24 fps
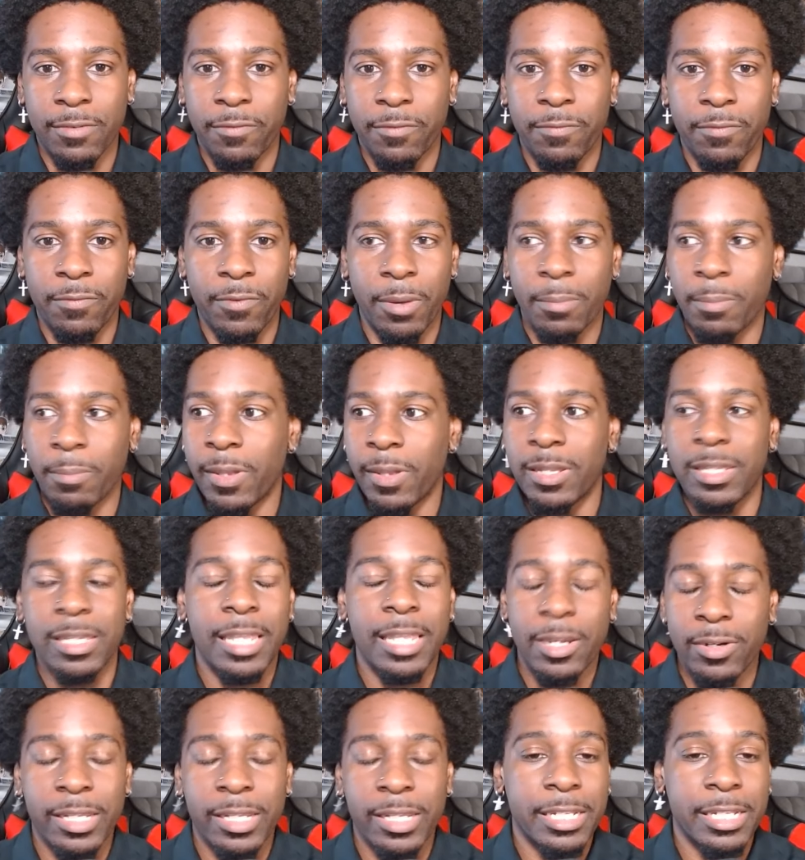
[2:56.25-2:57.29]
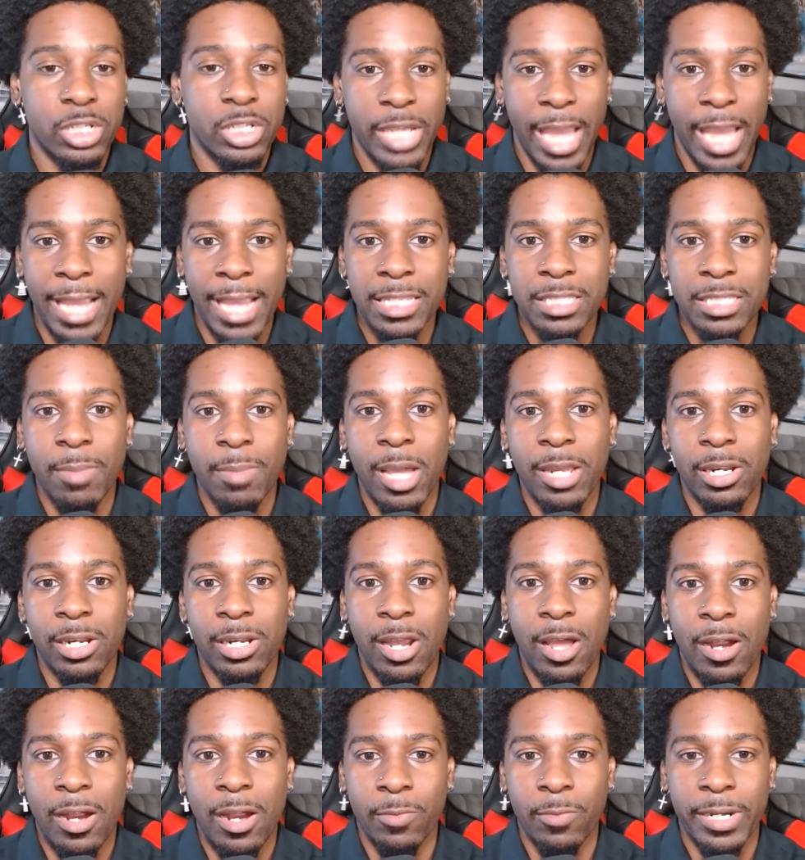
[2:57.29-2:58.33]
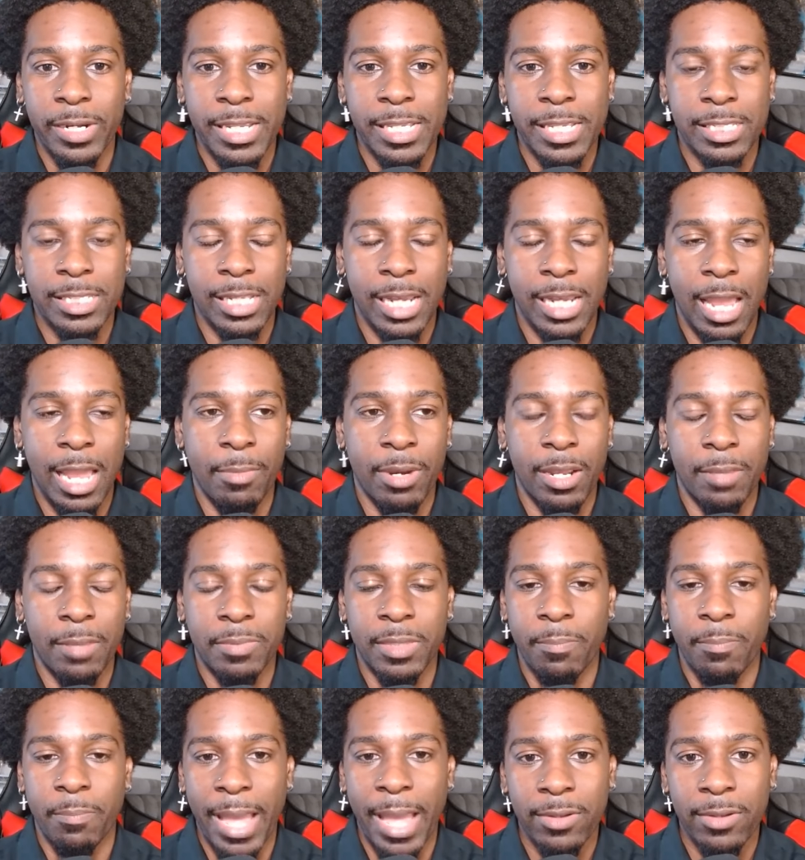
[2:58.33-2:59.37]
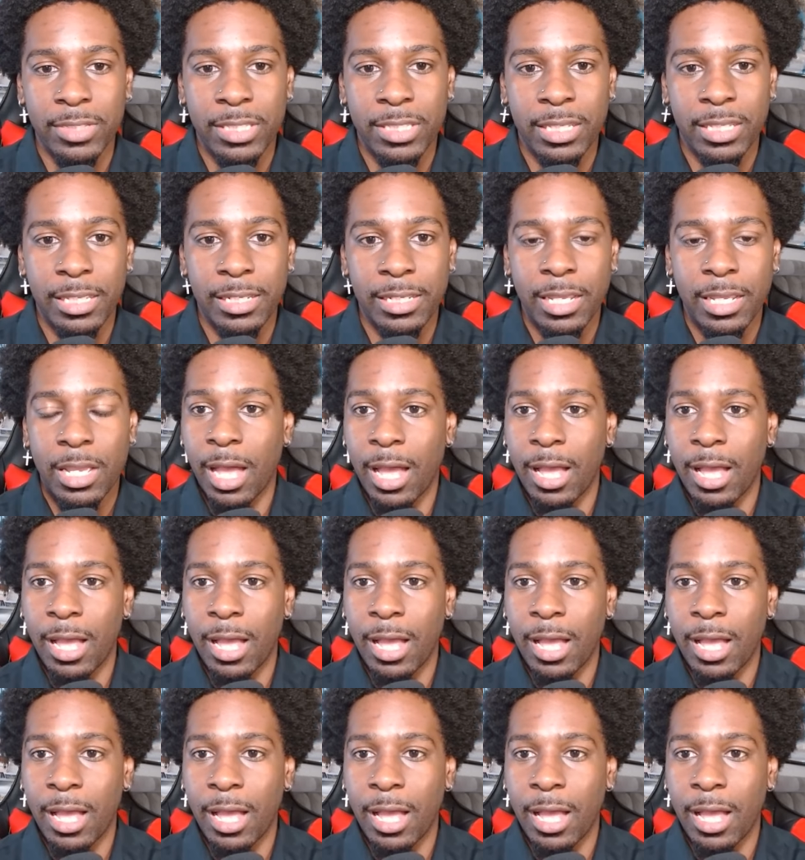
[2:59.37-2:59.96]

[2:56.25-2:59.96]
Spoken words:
from literally Jack's monologue when he's climbing up the mountain,